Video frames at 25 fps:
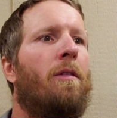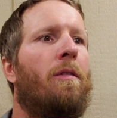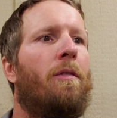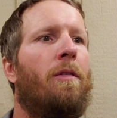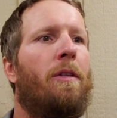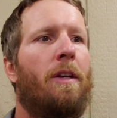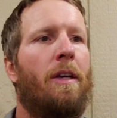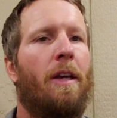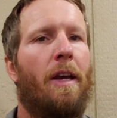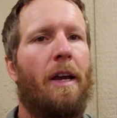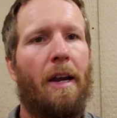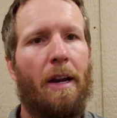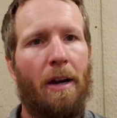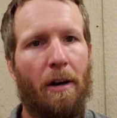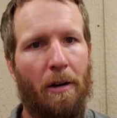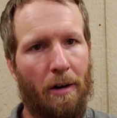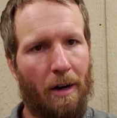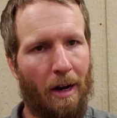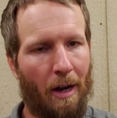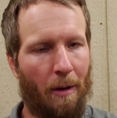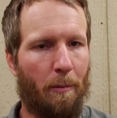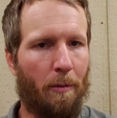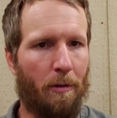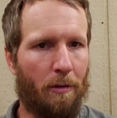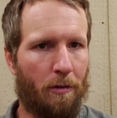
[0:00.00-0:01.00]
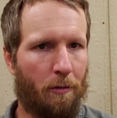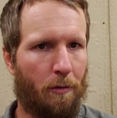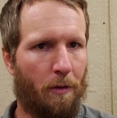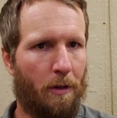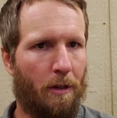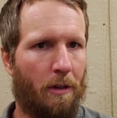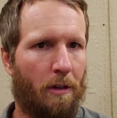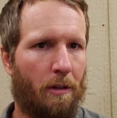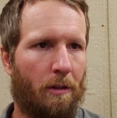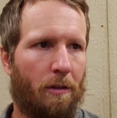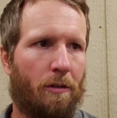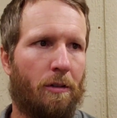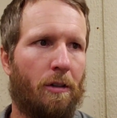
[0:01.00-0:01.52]
the air
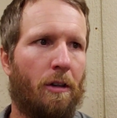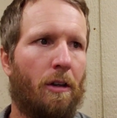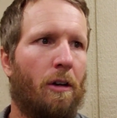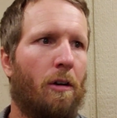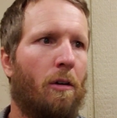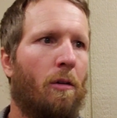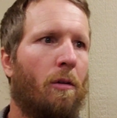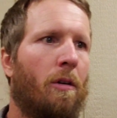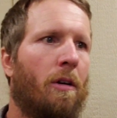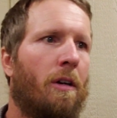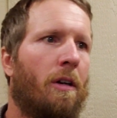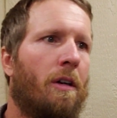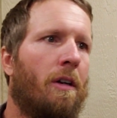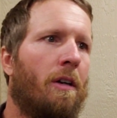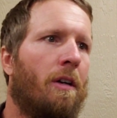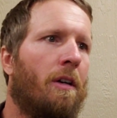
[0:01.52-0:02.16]
atmosphere. So,